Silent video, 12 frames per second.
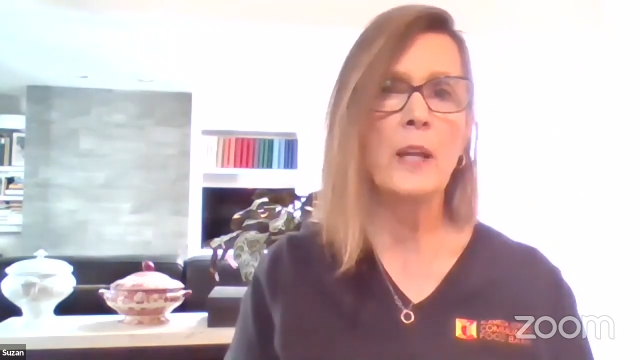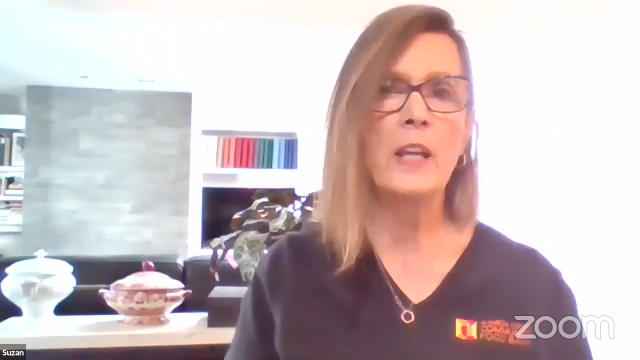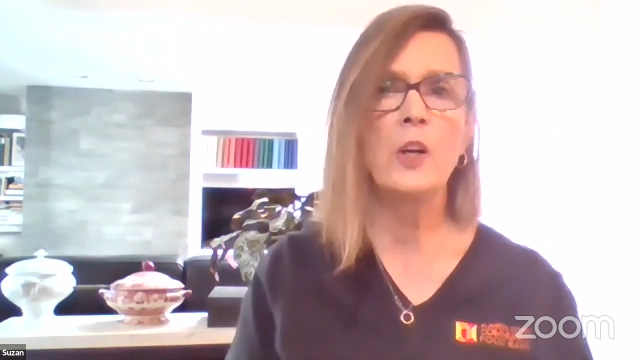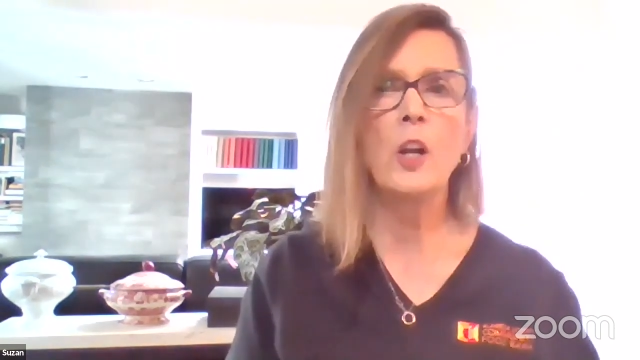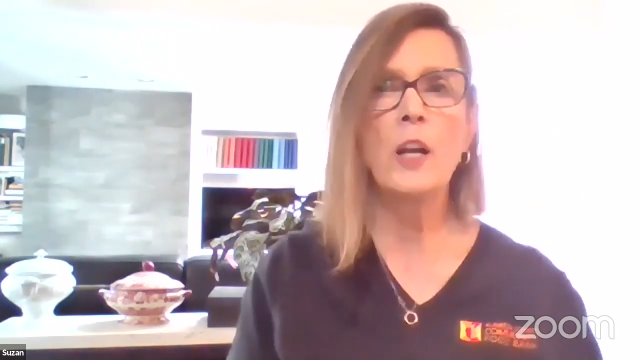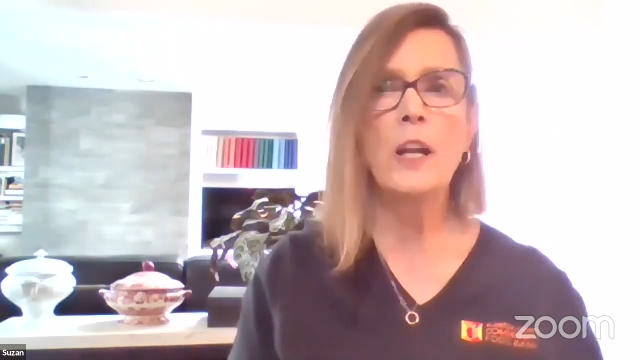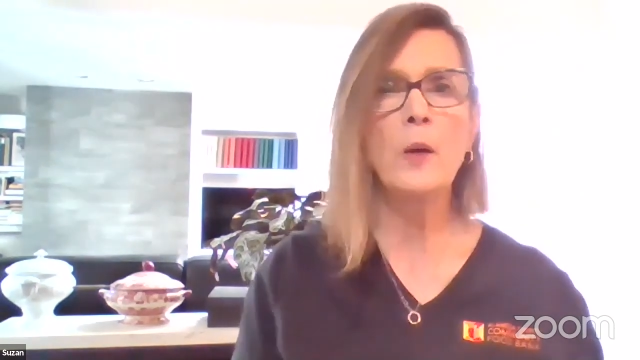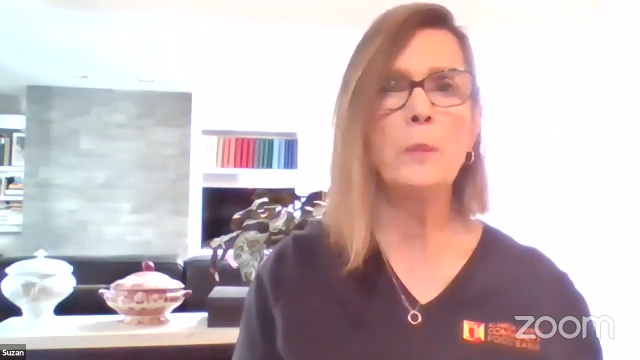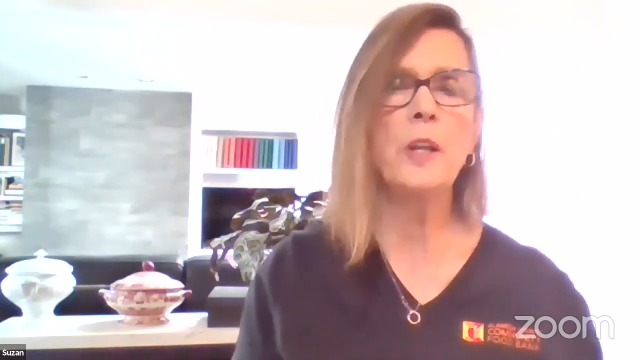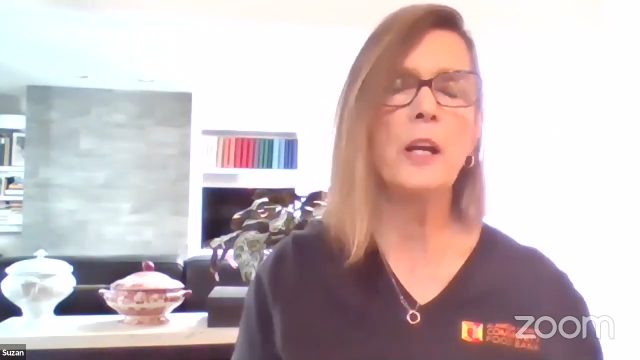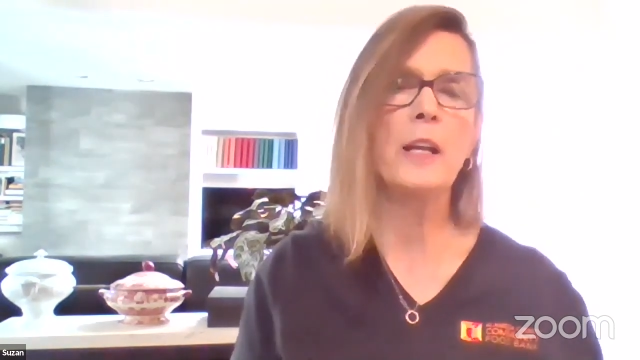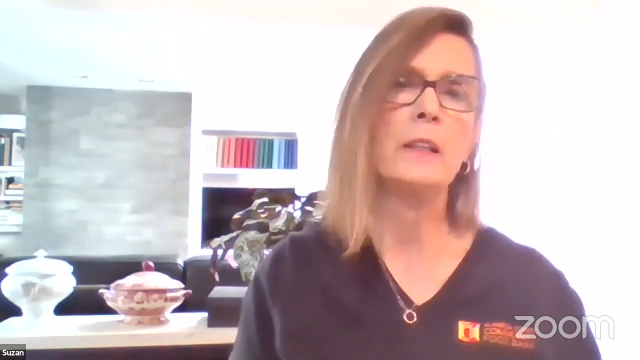In our
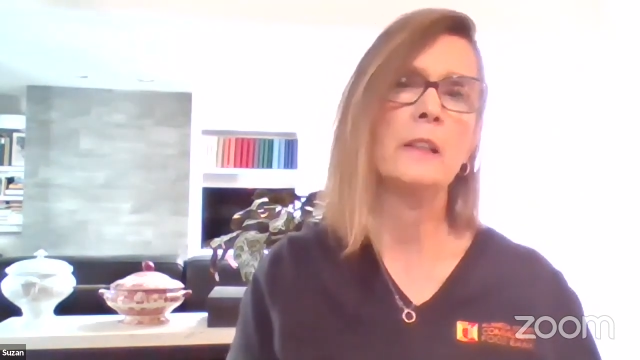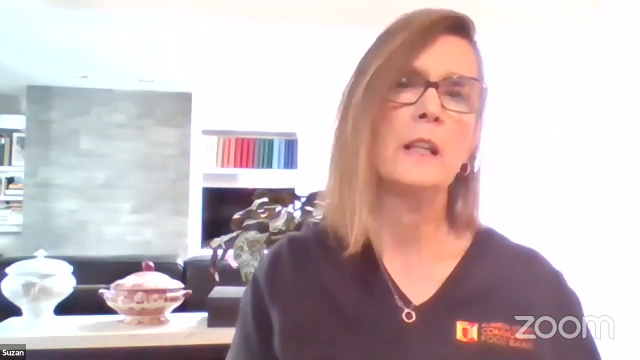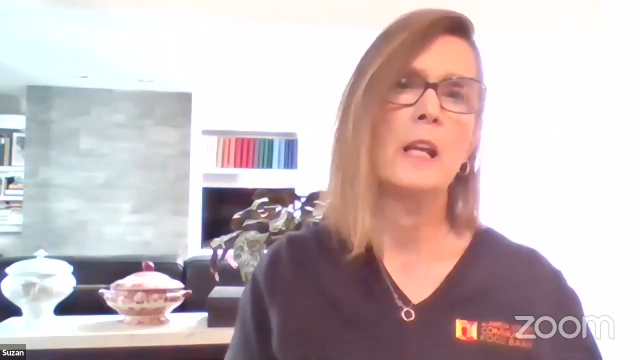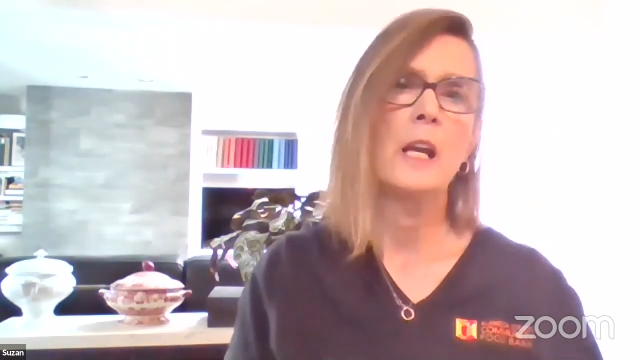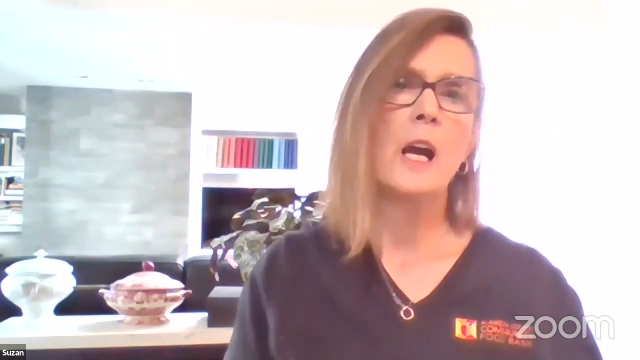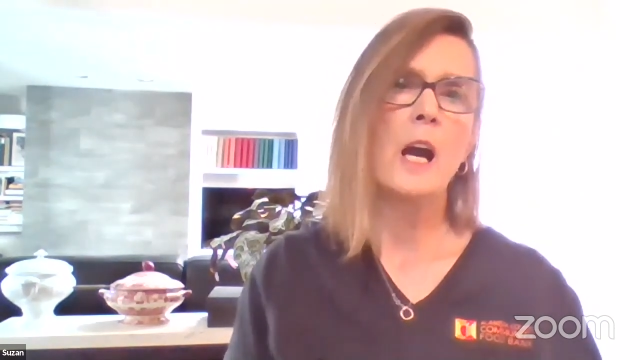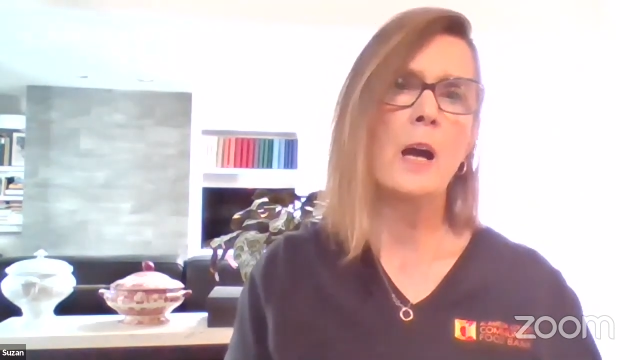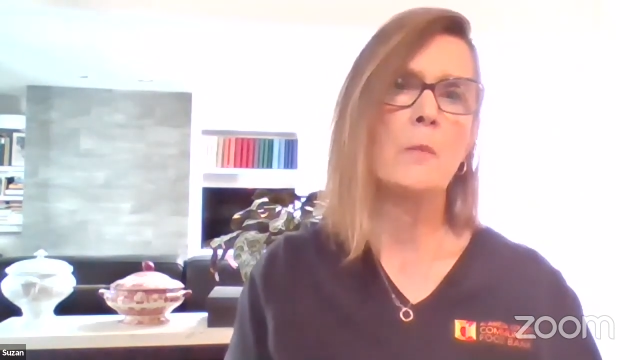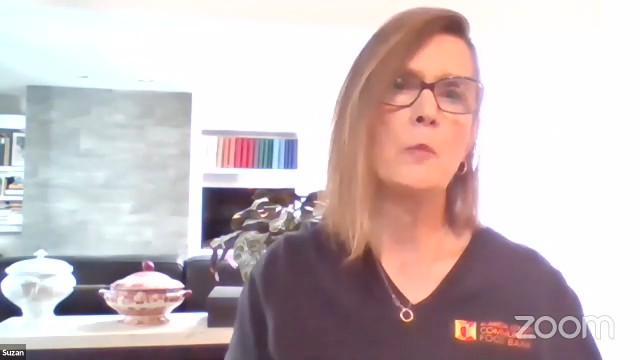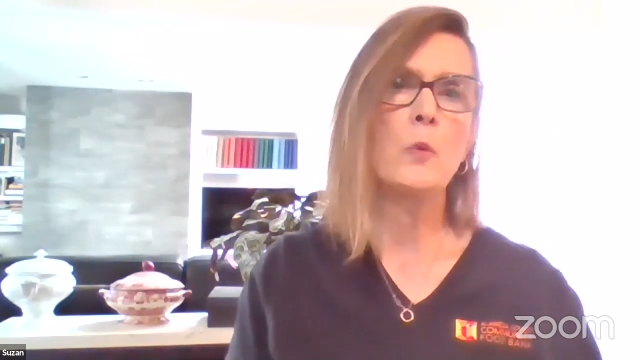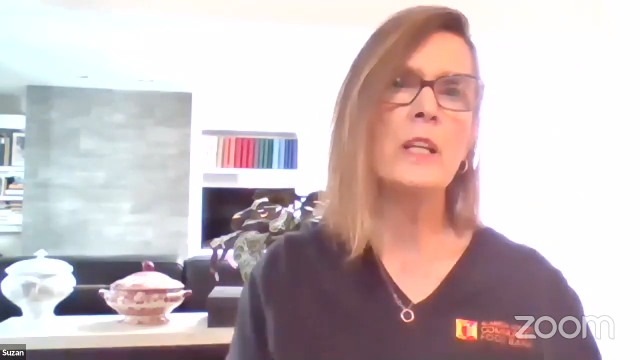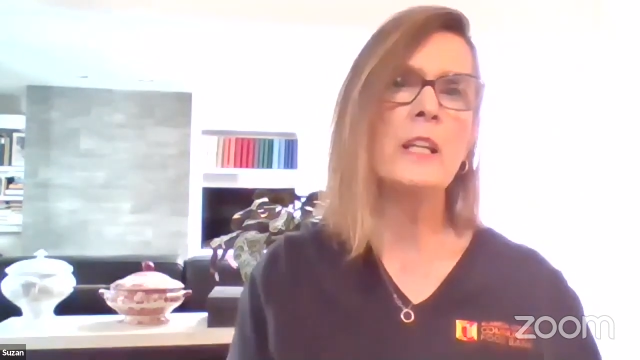helpline,
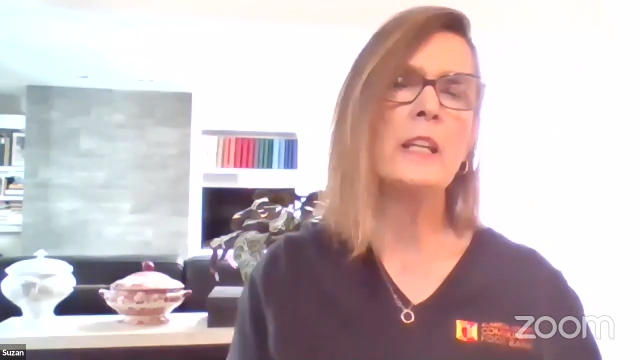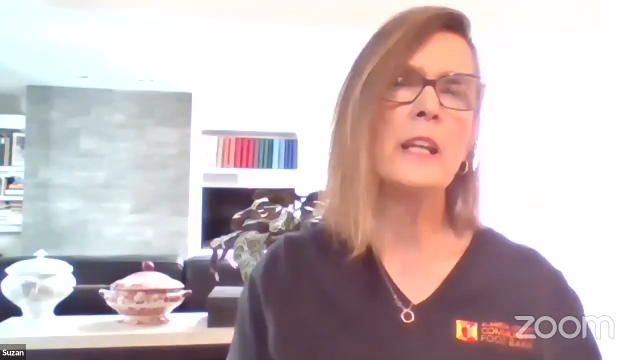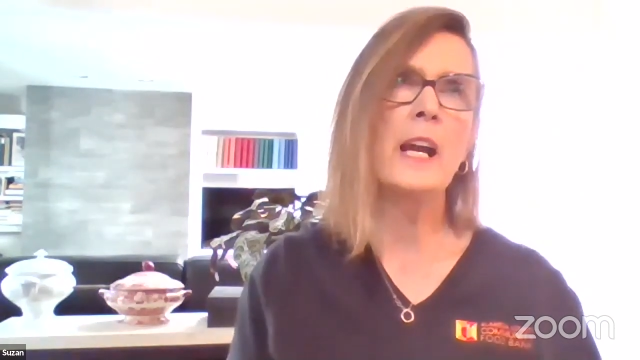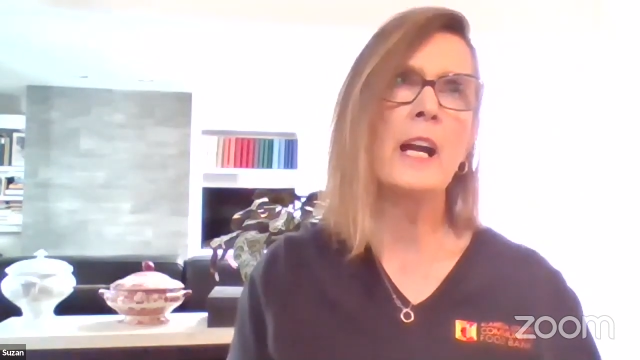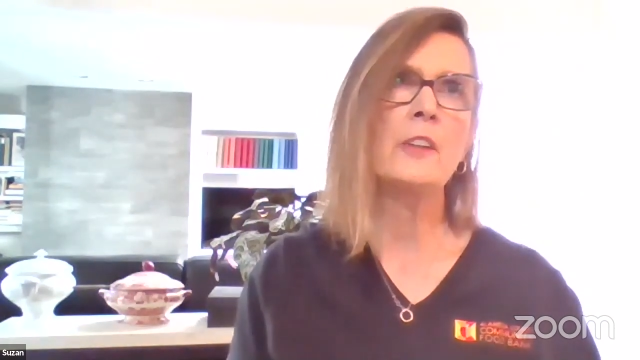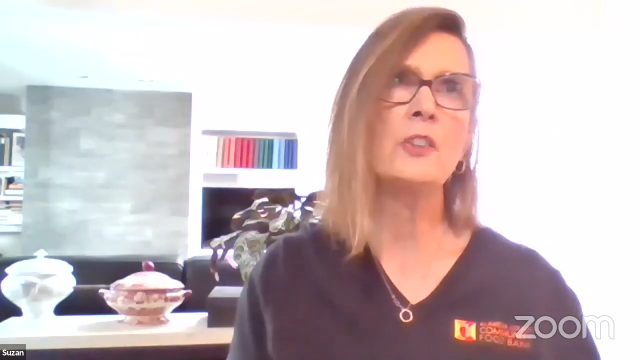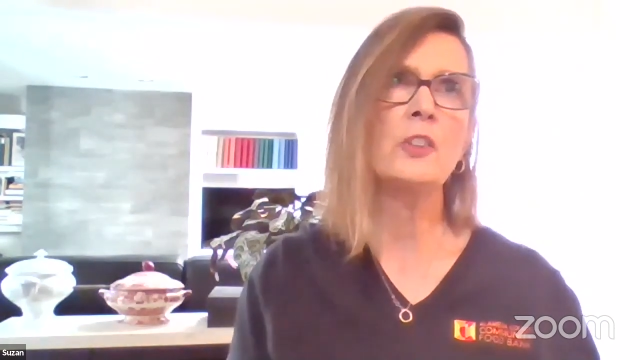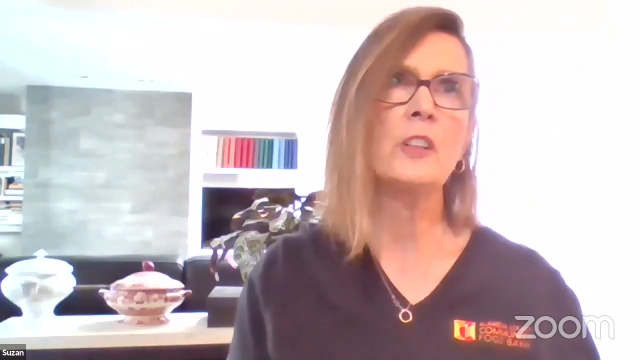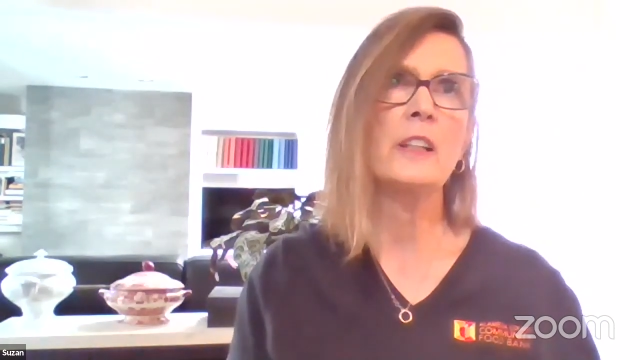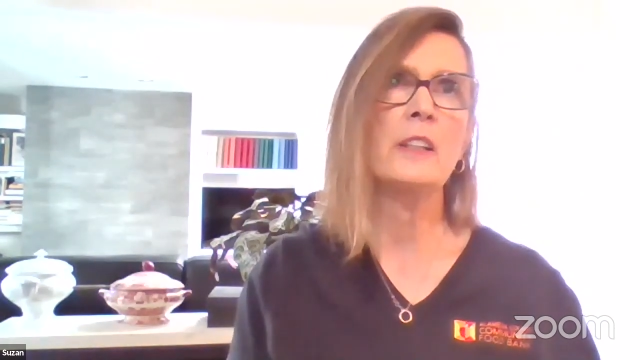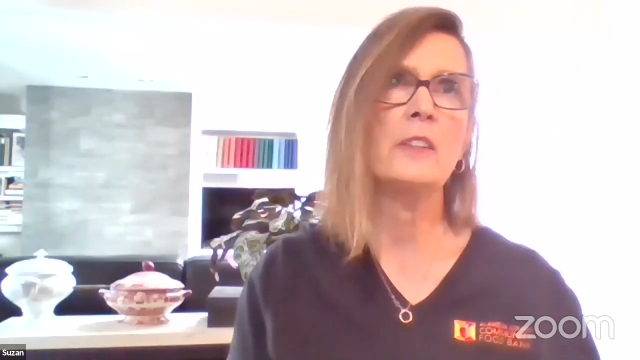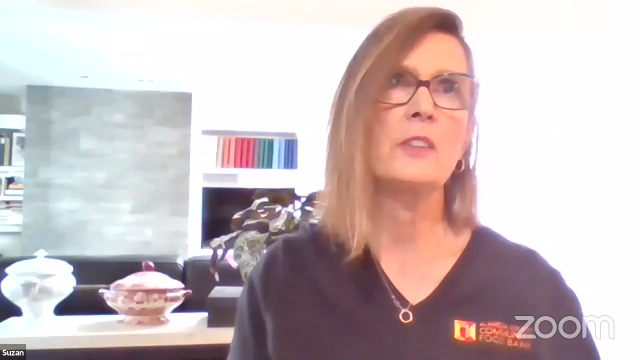we can actually